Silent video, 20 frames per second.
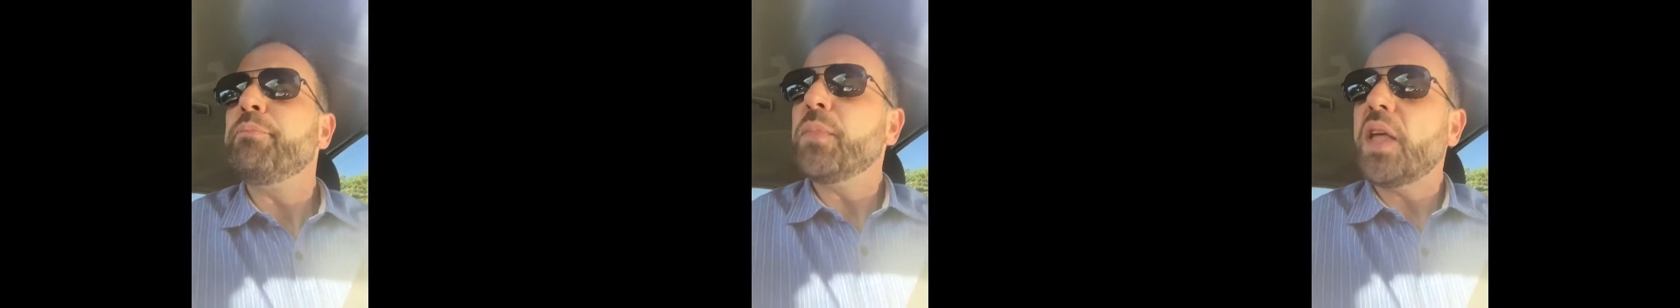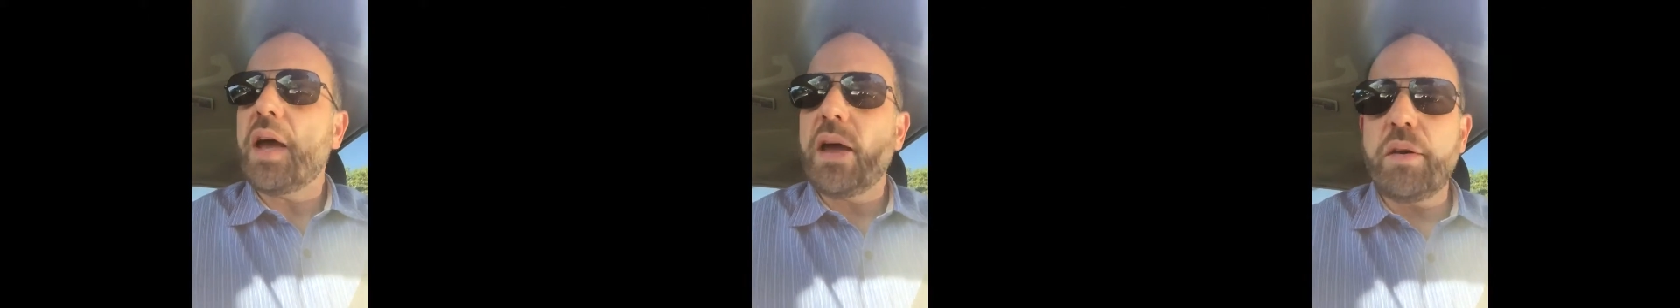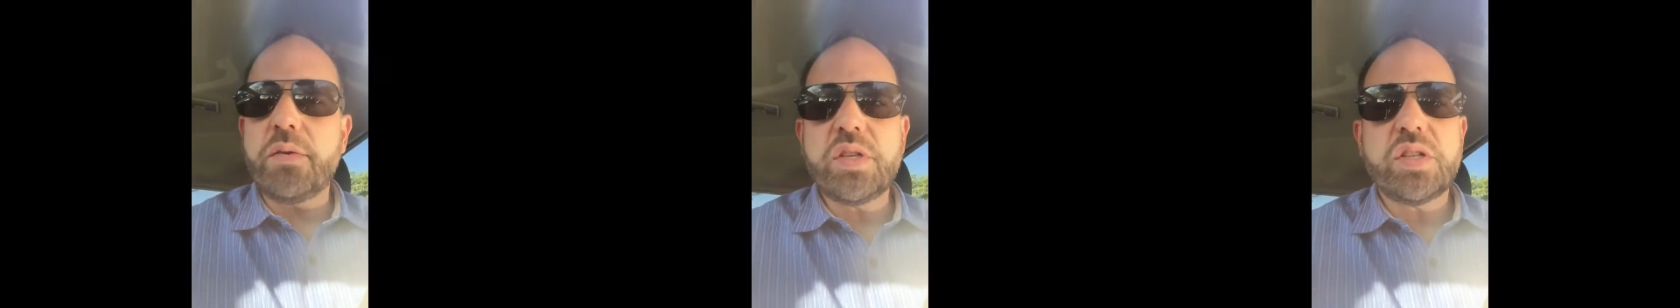
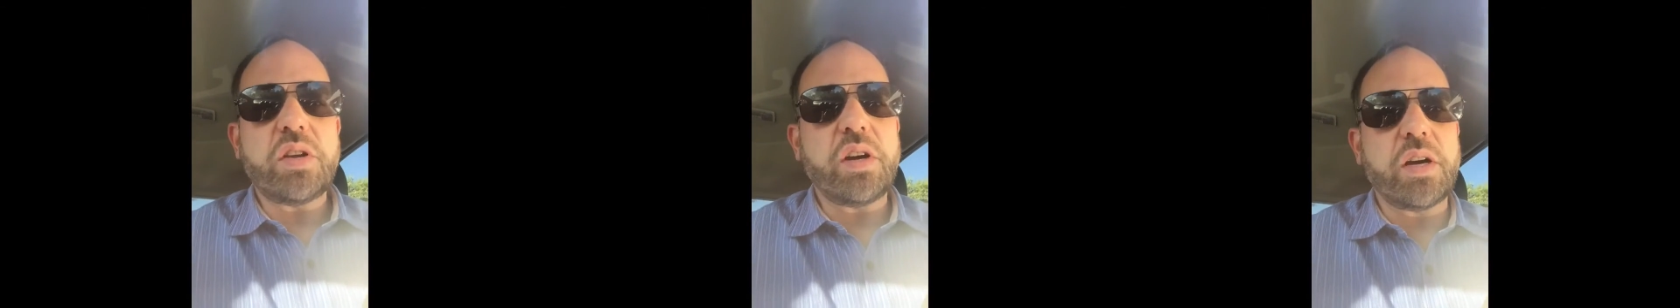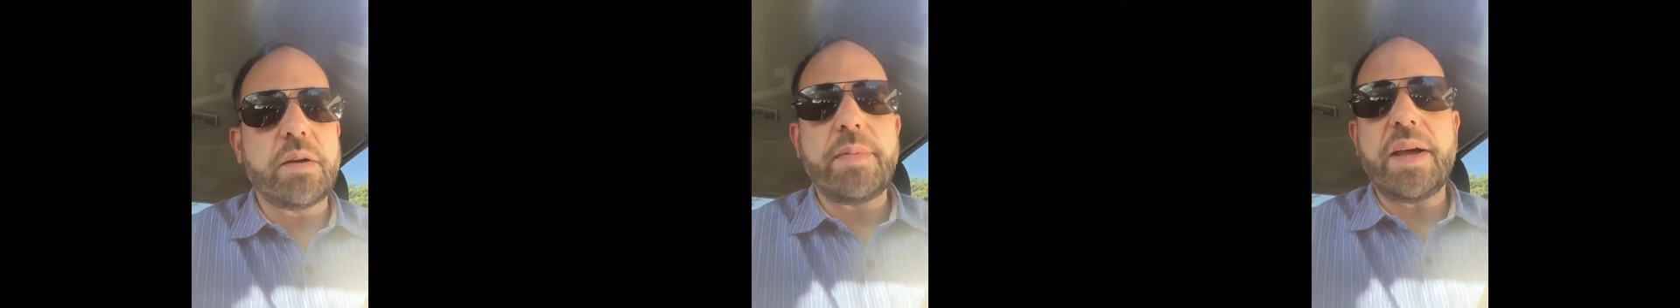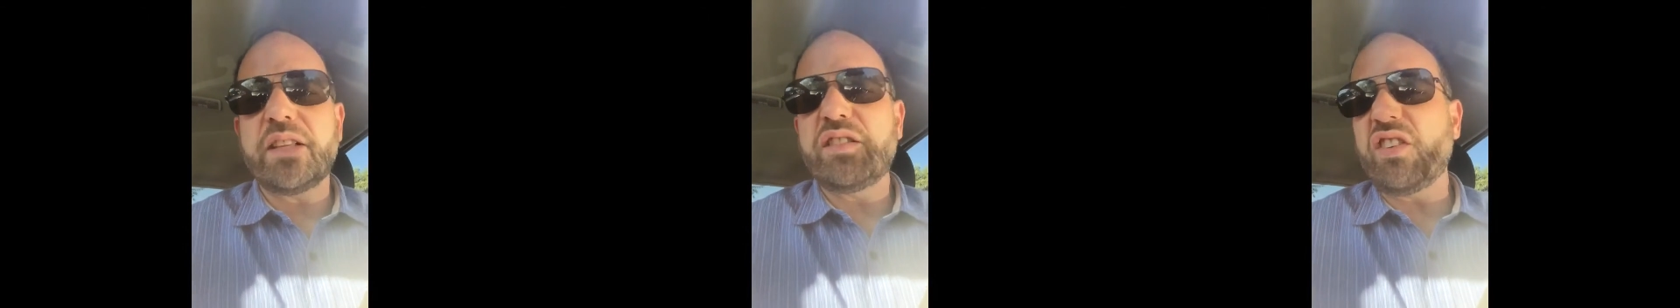I always talk
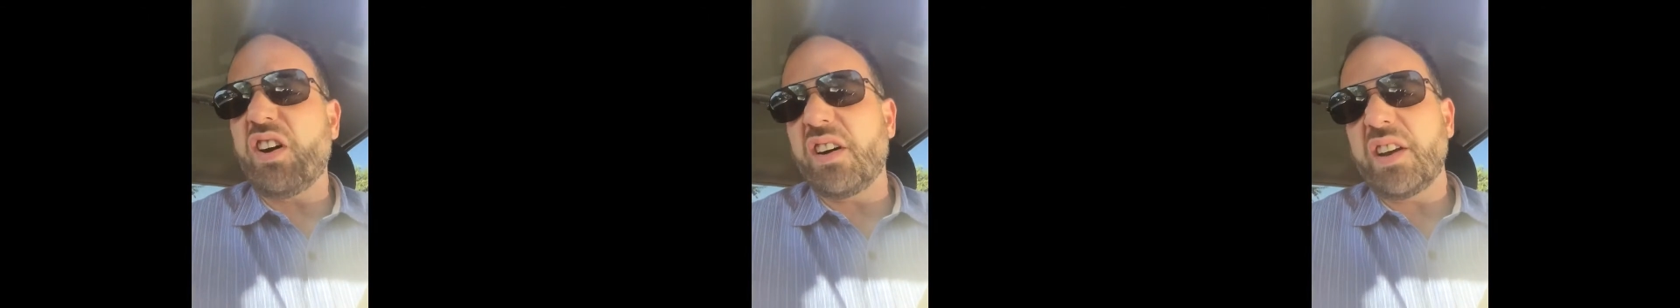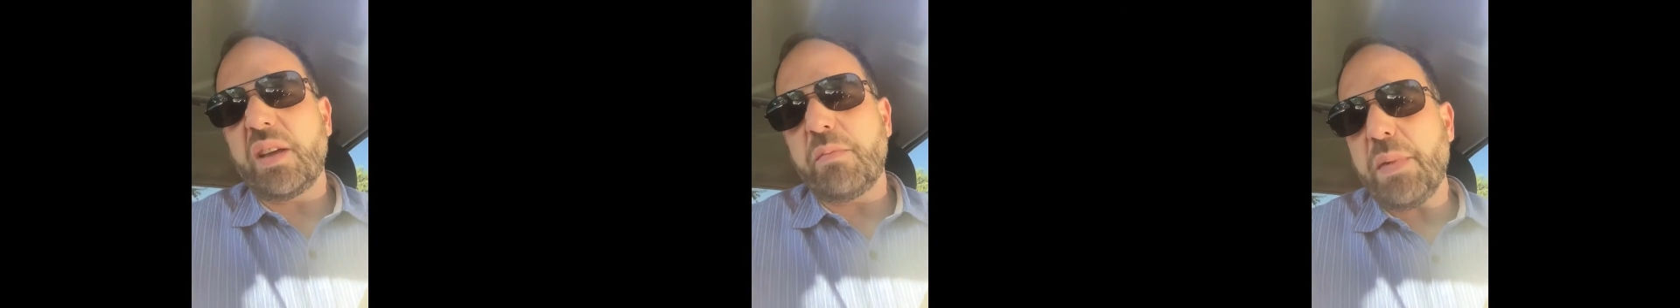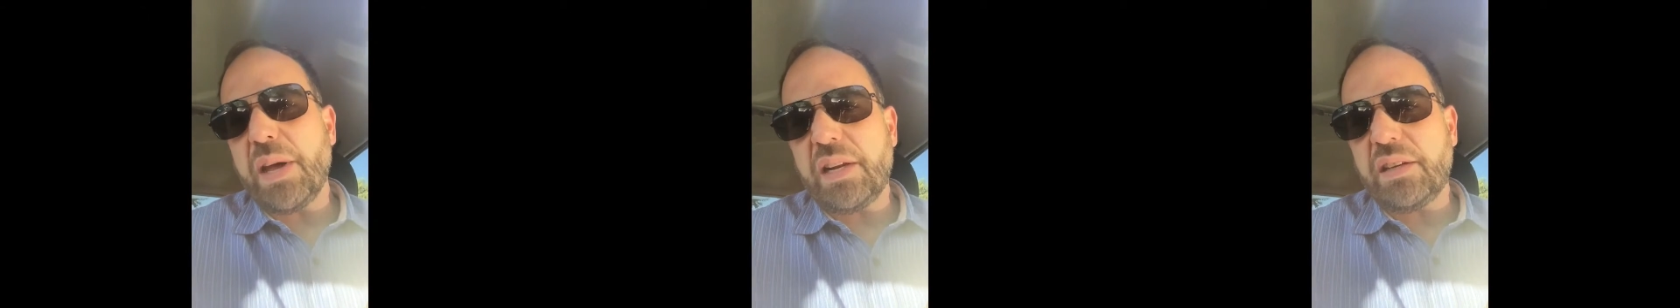about
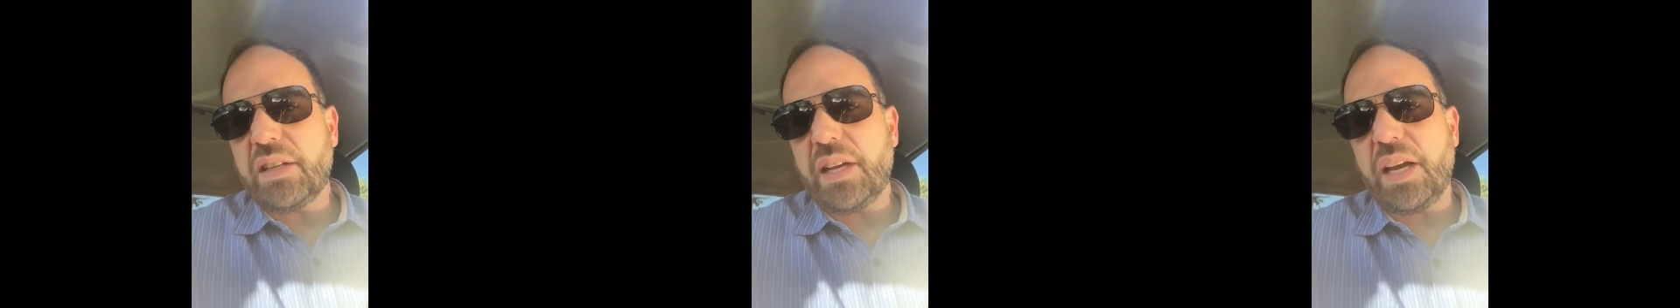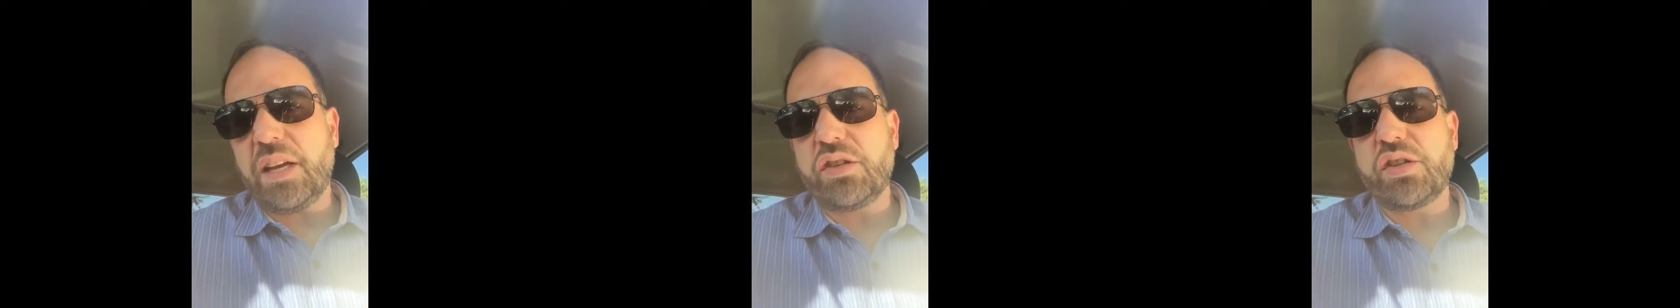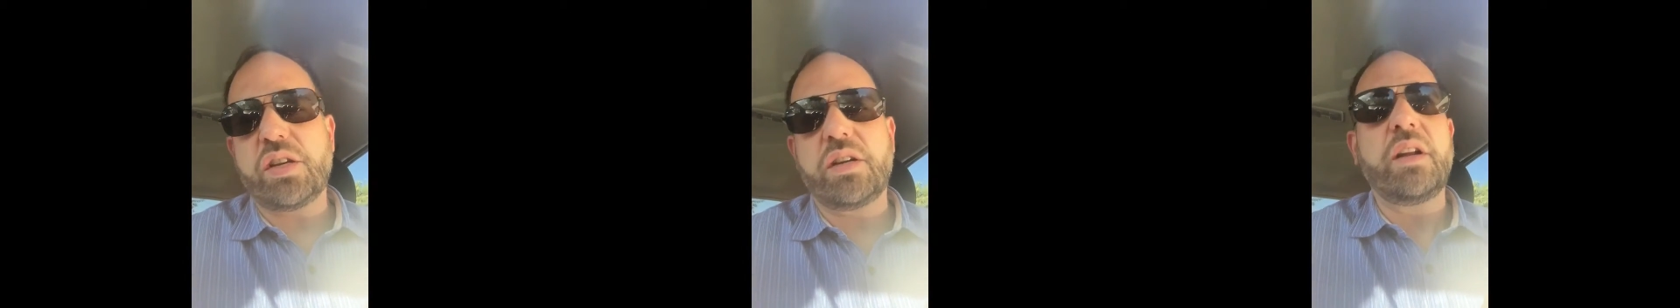doggy
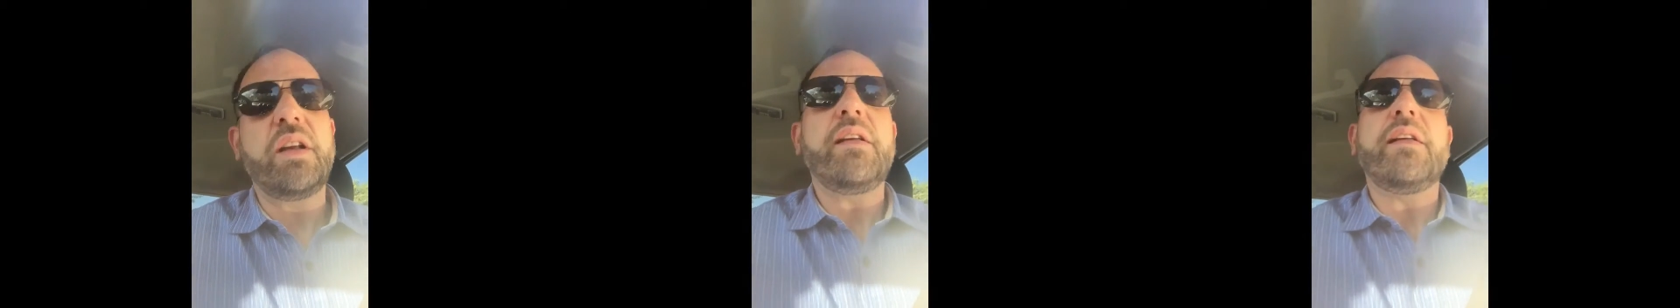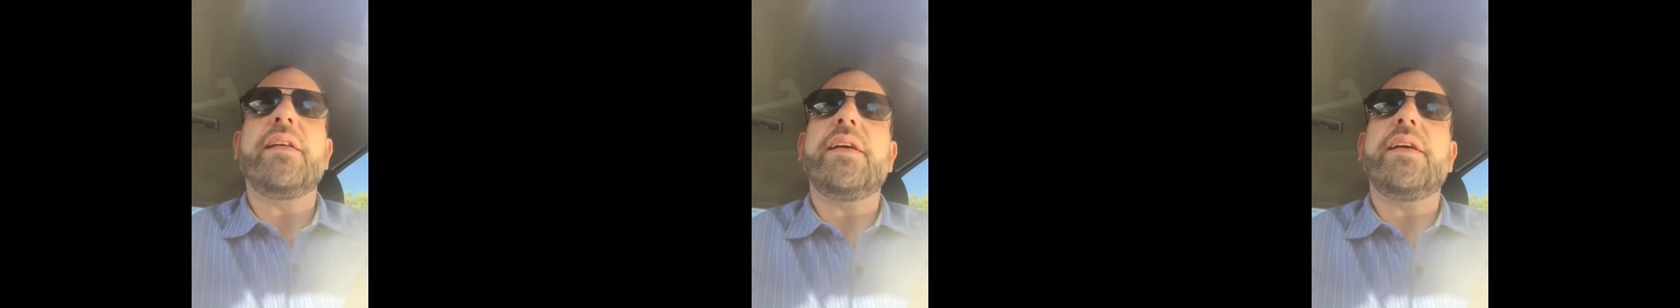meditation.